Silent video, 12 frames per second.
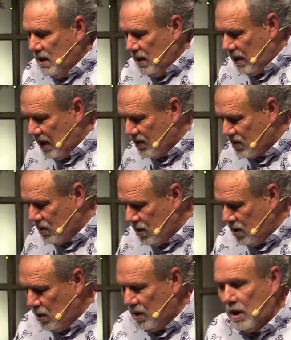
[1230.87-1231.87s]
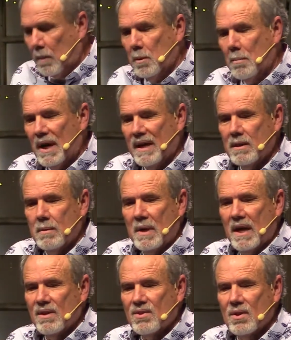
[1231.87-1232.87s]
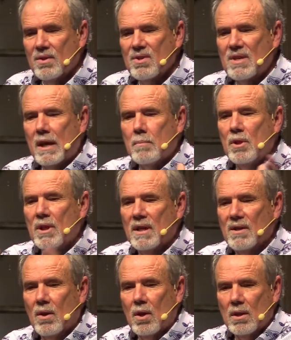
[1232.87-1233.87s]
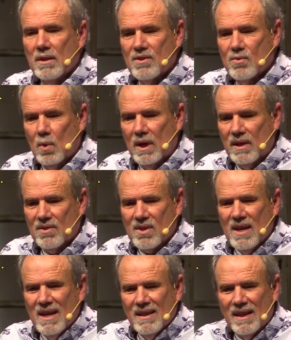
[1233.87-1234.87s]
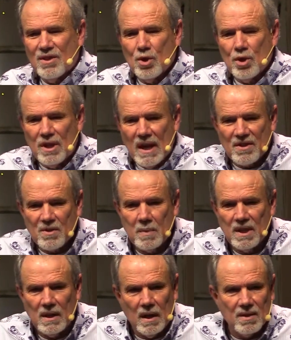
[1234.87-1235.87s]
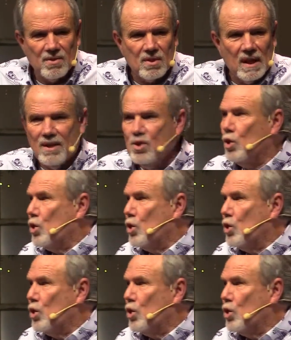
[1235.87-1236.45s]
Yes or no. A double minded man is unstable in all his ways. Let your yes be yes and your